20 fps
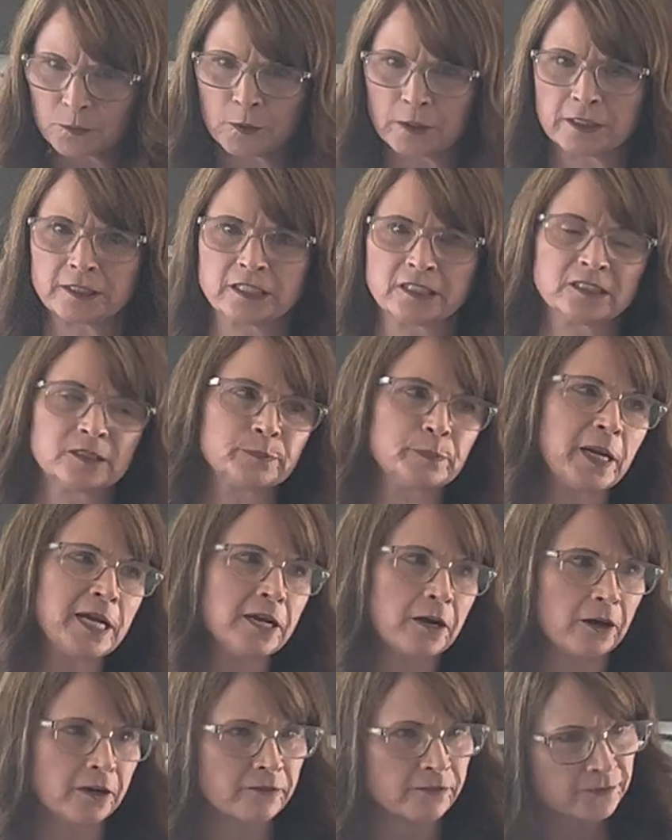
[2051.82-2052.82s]
were, despite
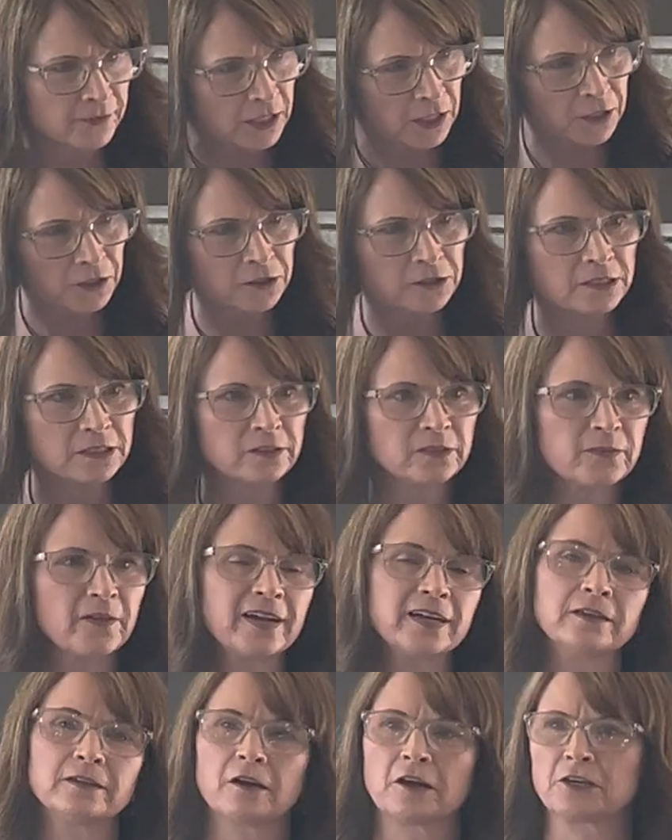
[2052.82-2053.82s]
our fears,
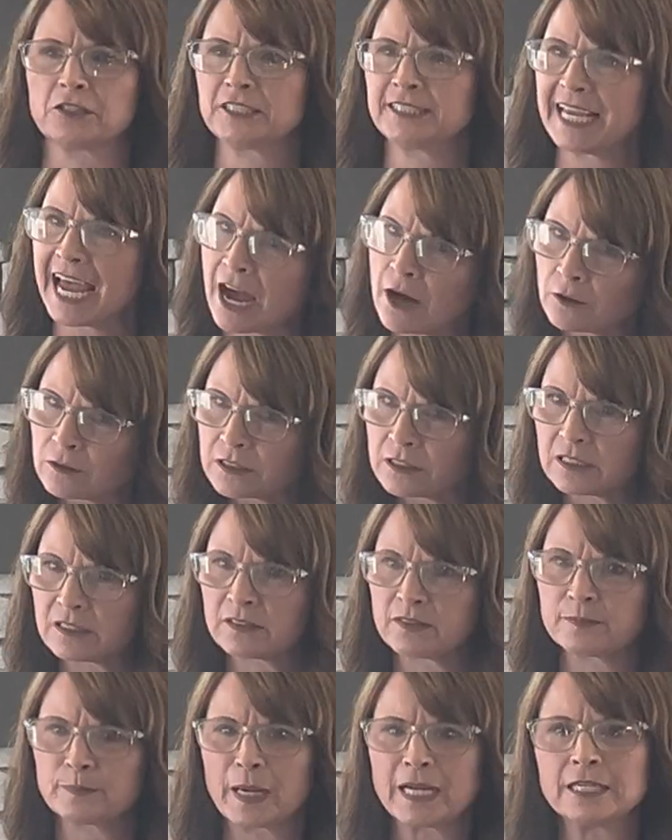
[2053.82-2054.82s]
despite our doubts,
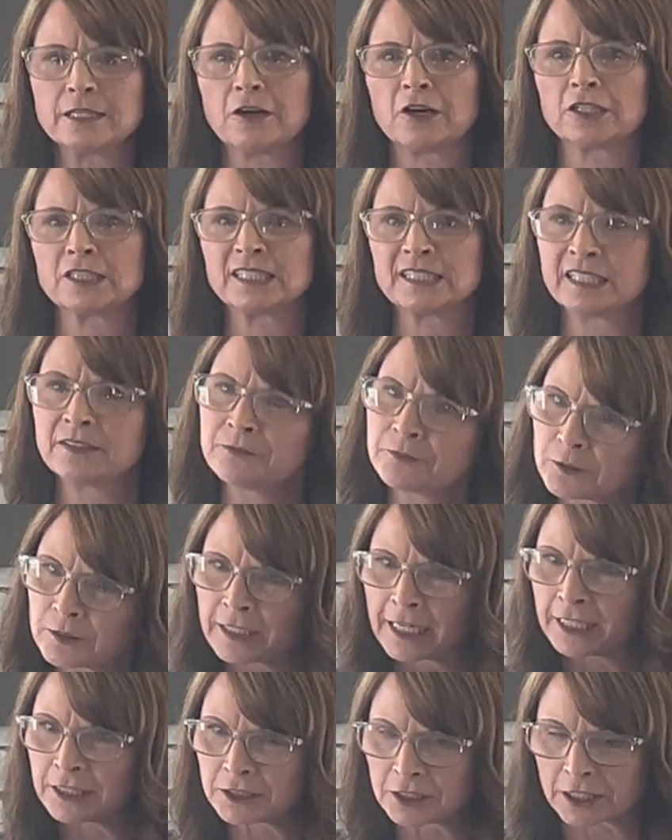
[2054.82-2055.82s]
despite our sinful
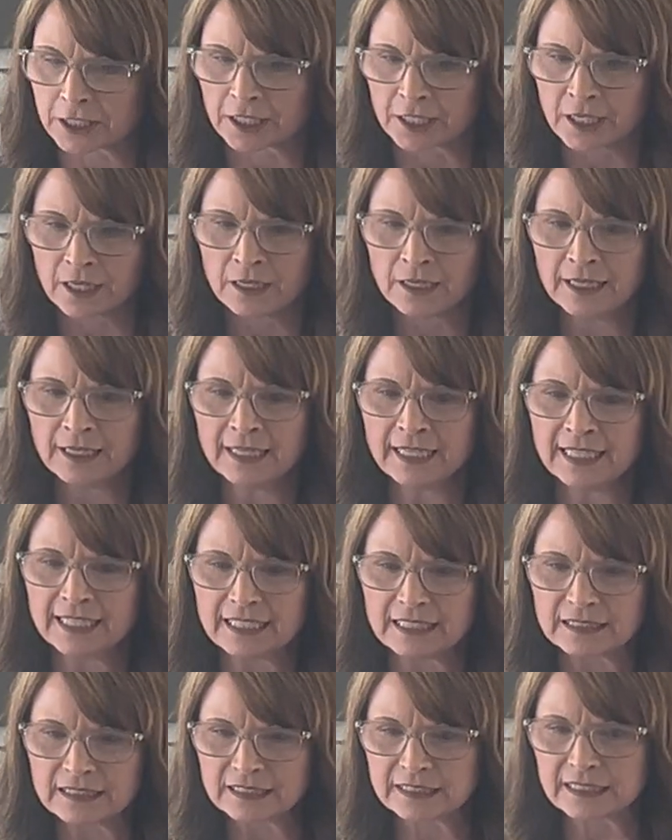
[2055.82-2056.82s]
nature.
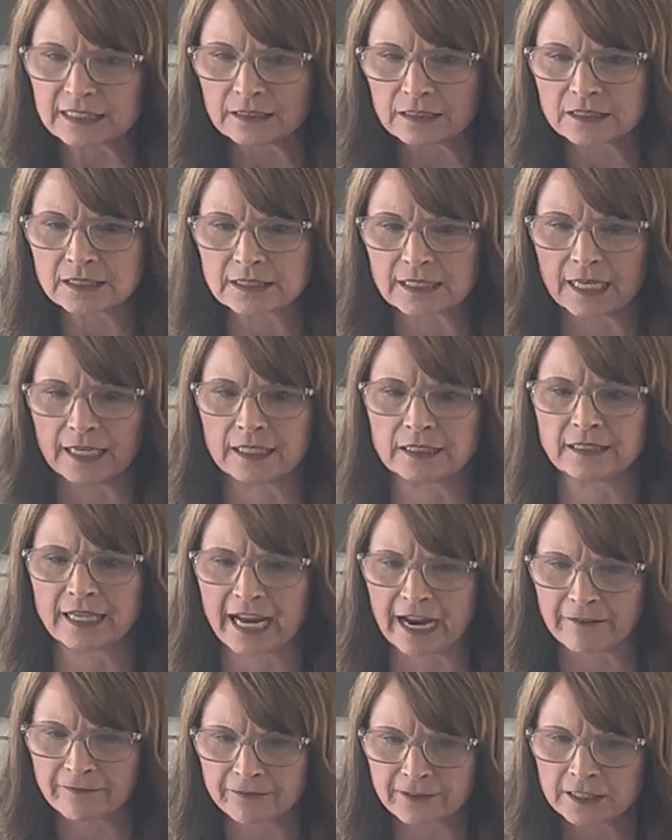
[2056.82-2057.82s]
He still says
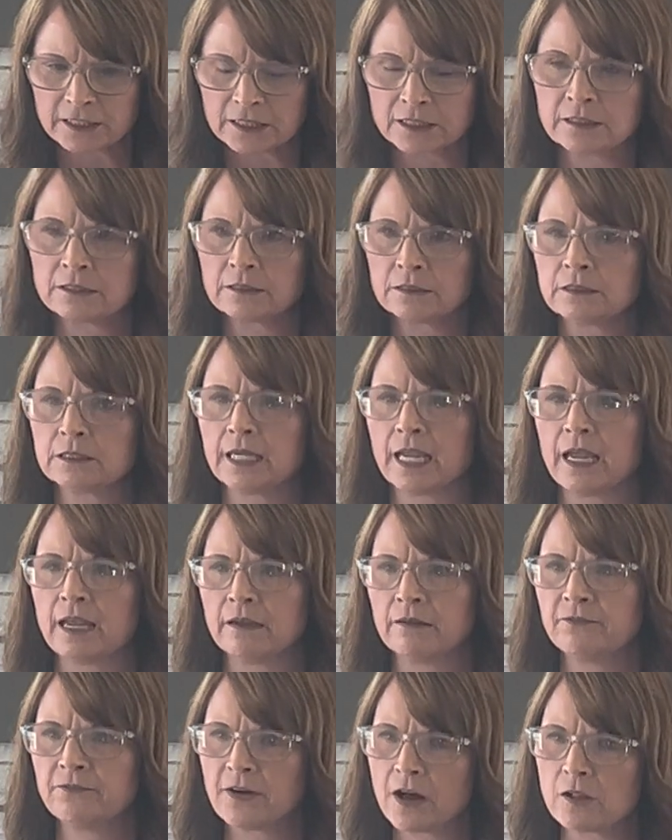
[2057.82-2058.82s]
every single day,
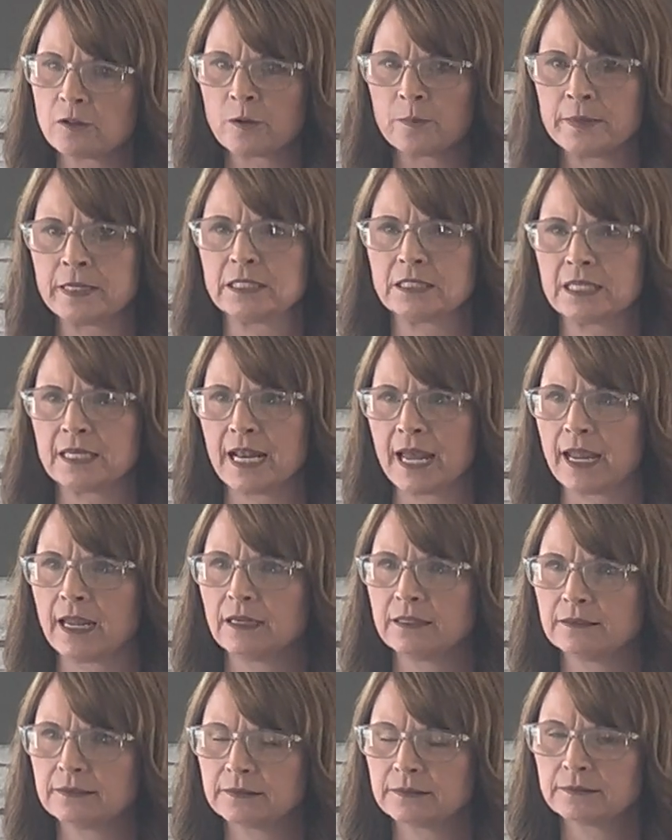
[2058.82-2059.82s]
follow me today.
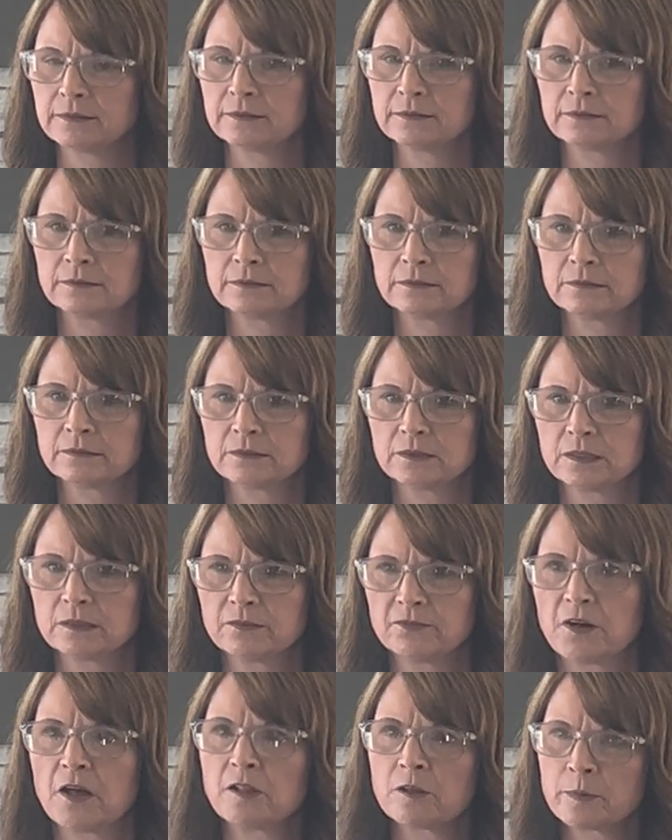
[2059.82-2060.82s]

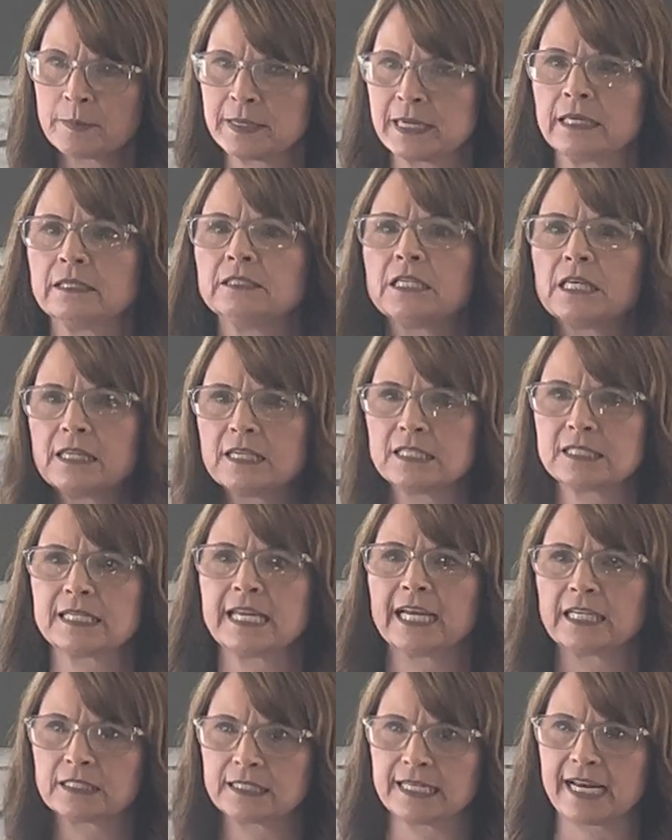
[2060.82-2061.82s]
Follow me into this
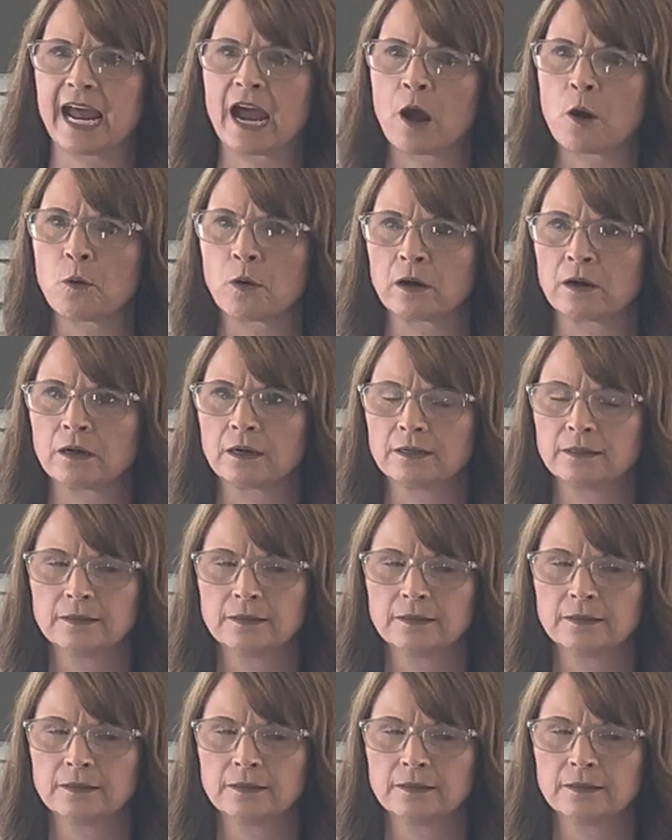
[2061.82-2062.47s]
next hour.